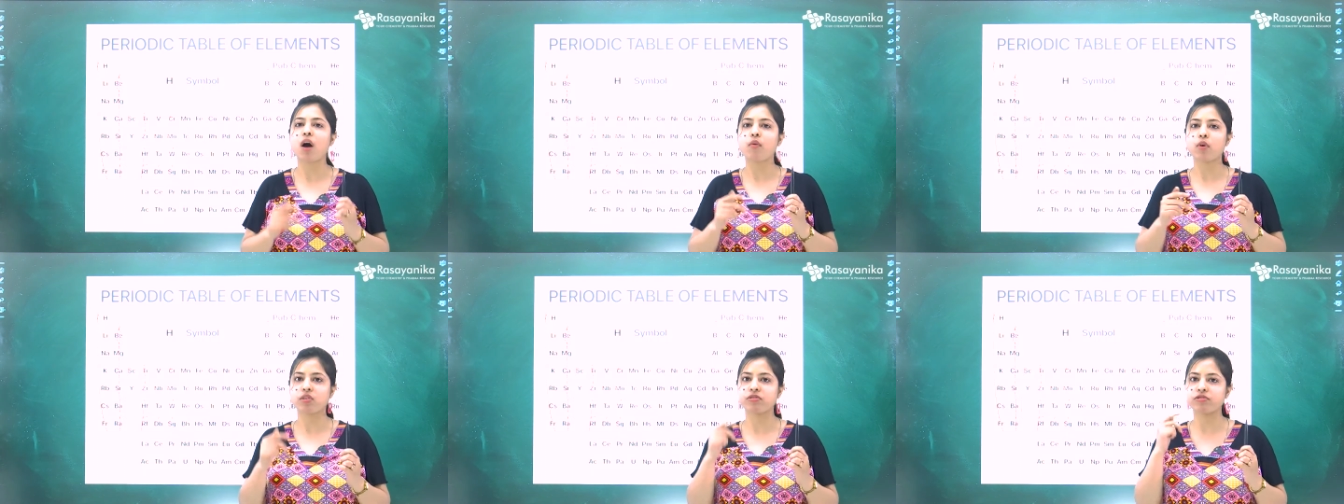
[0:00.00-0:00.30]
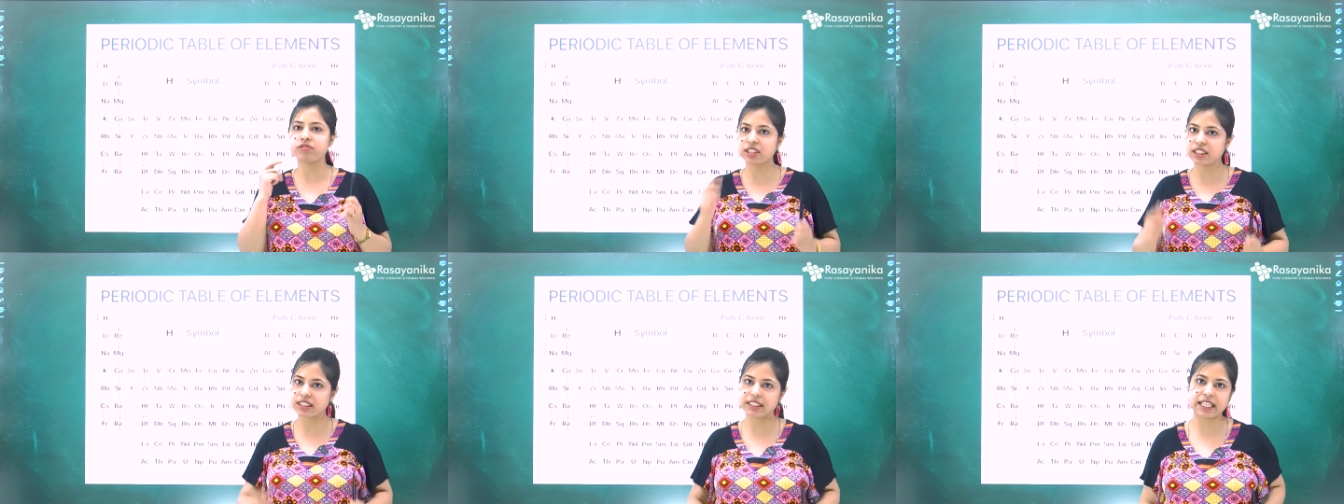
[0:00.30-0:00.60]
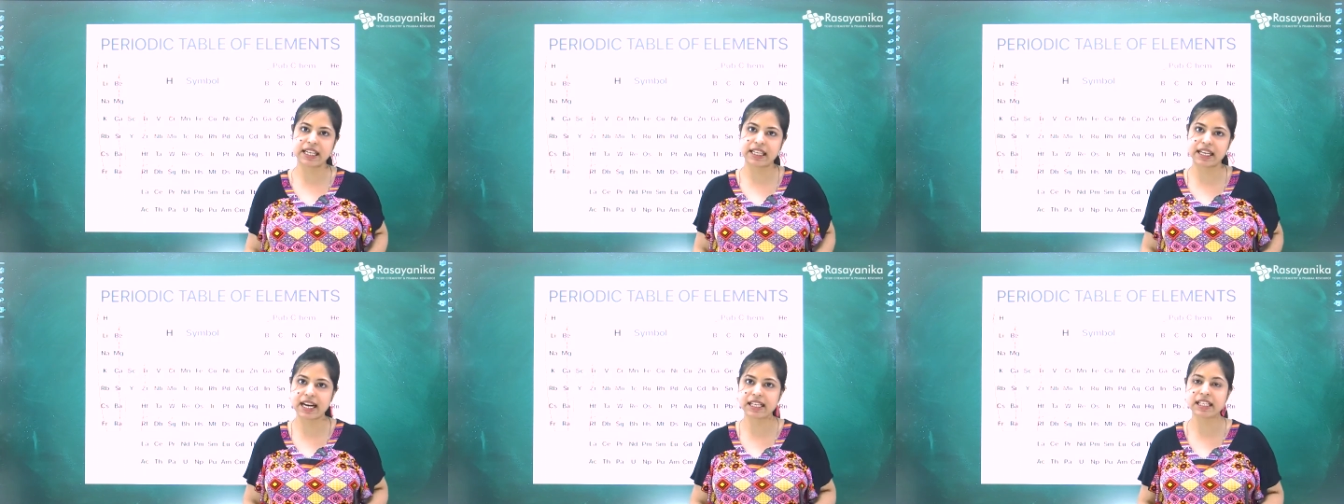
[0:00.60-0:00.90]
our first
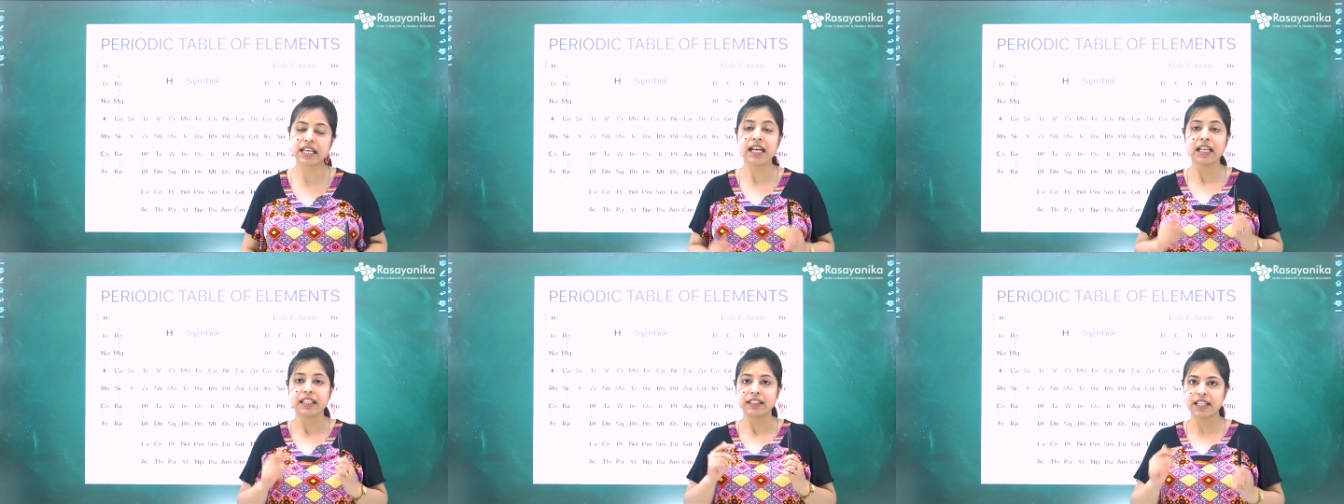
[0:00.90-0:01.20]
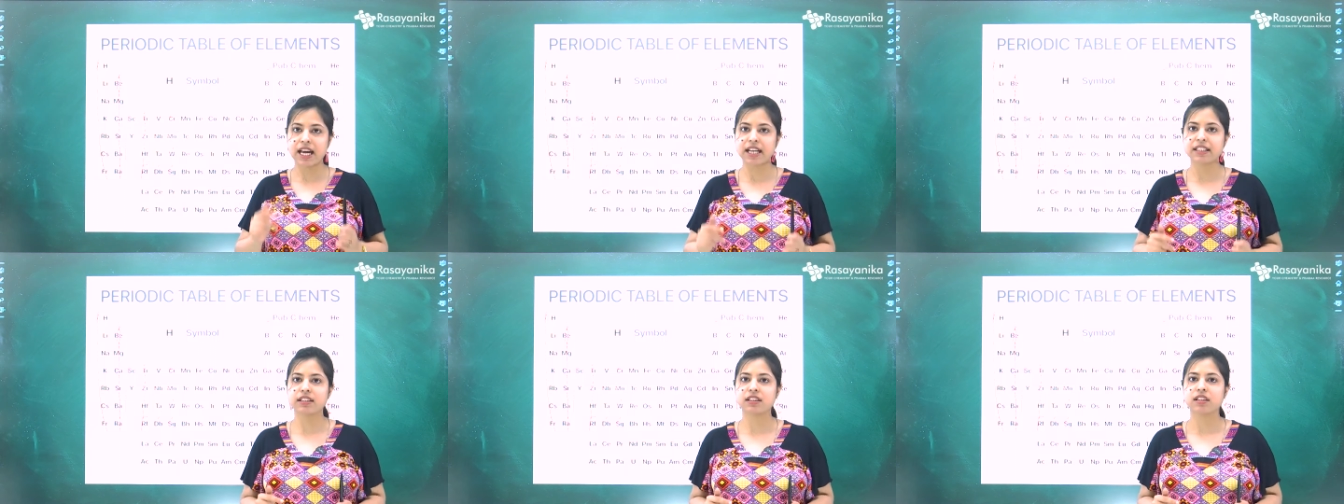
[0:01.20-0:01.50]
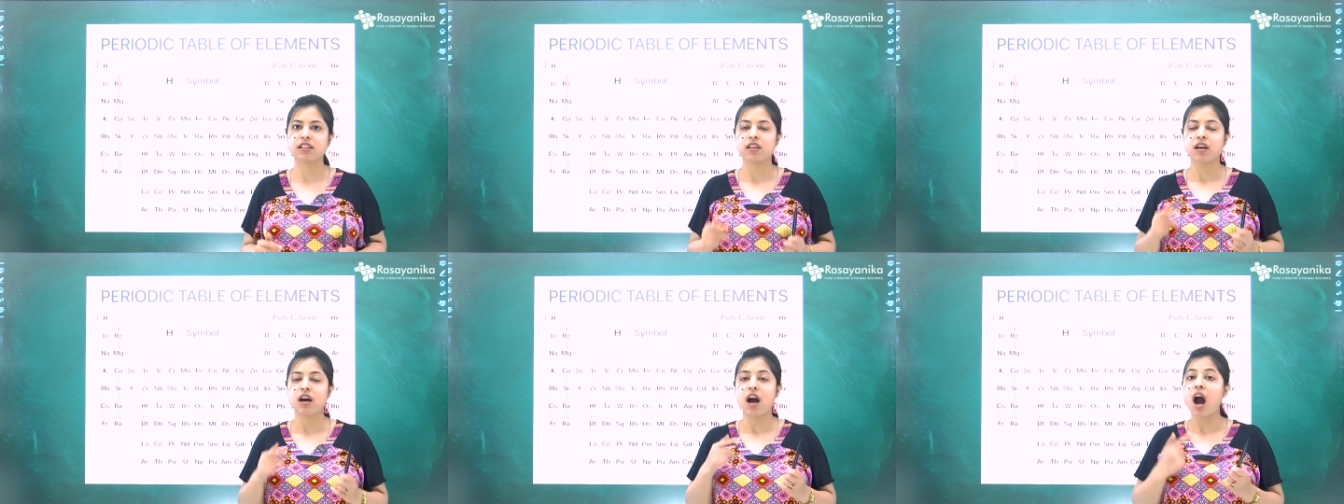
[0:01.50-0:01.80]
secret
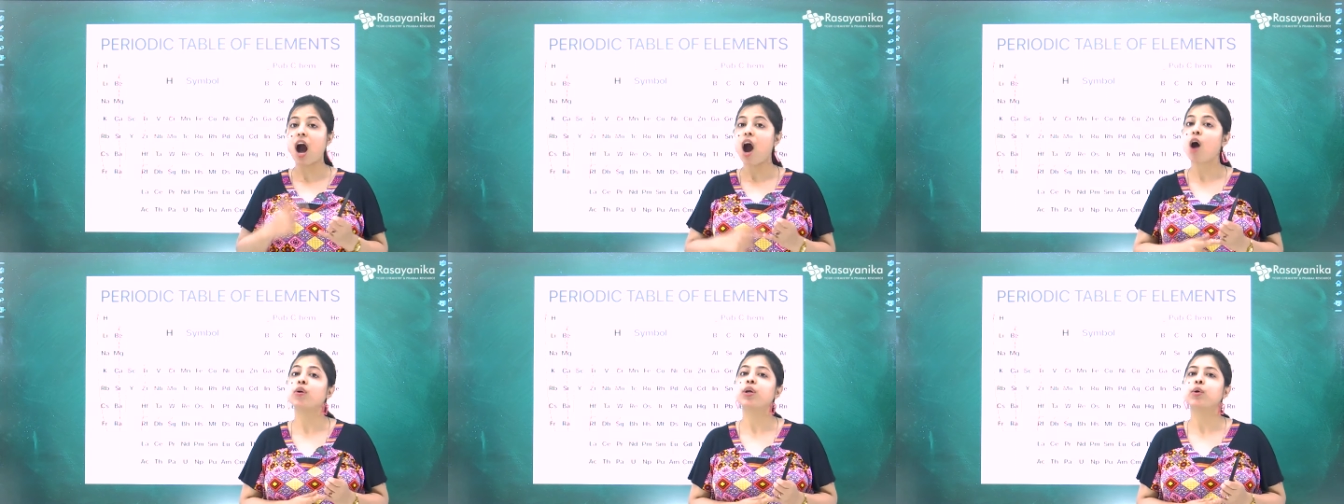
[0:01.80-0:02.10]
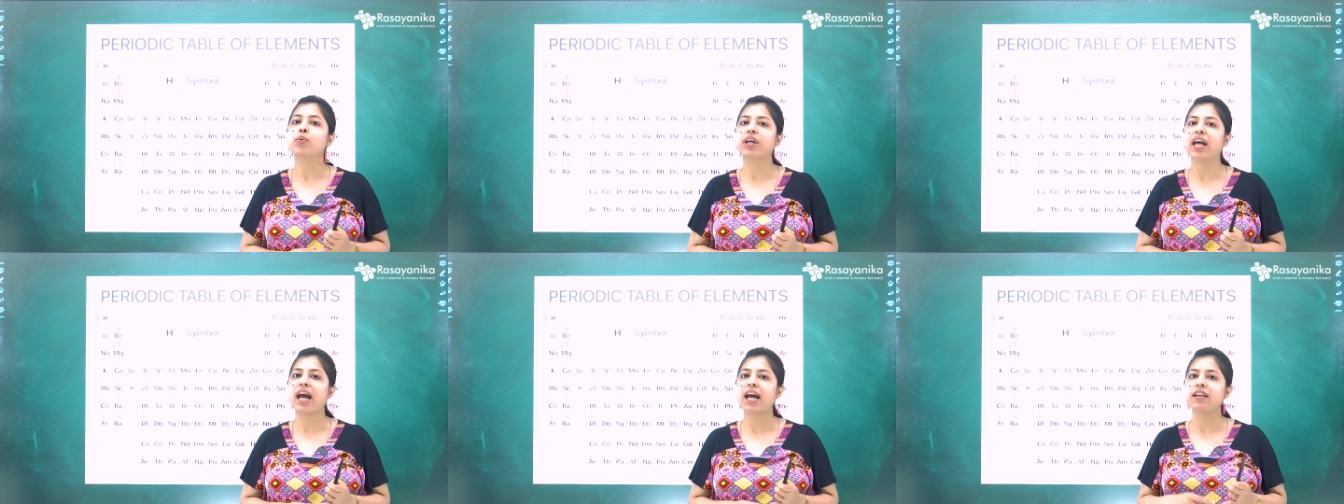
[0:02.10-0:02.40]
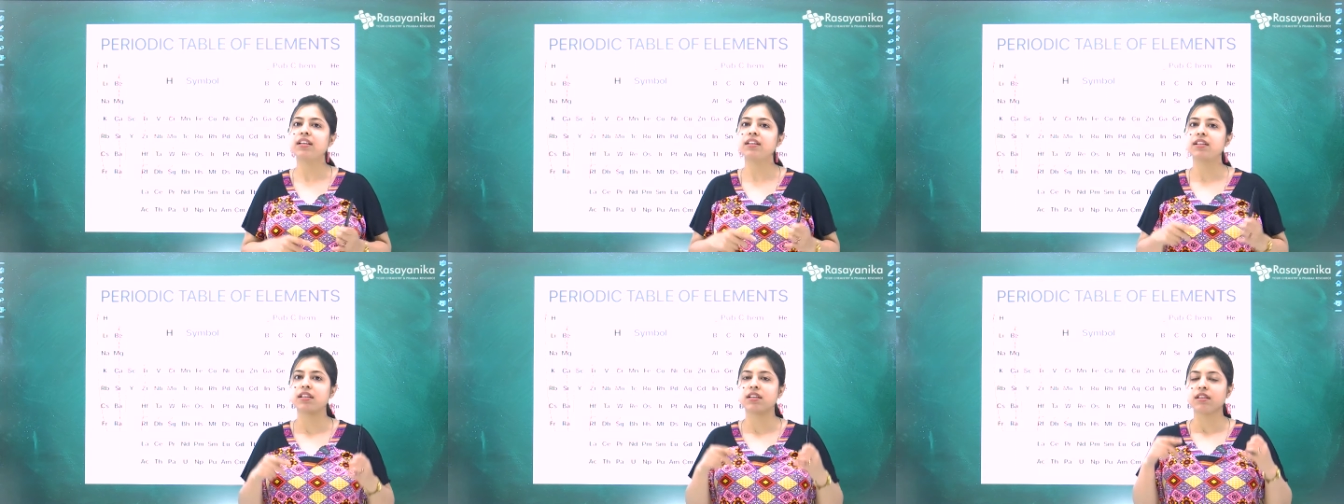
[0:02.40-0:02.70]
that how you
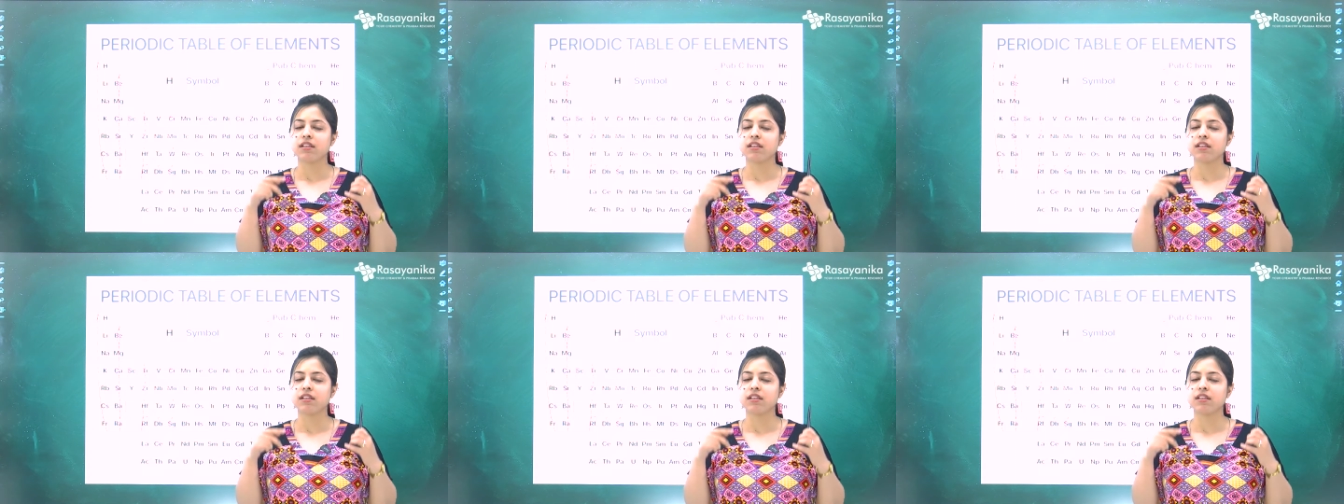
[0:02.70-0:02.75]
can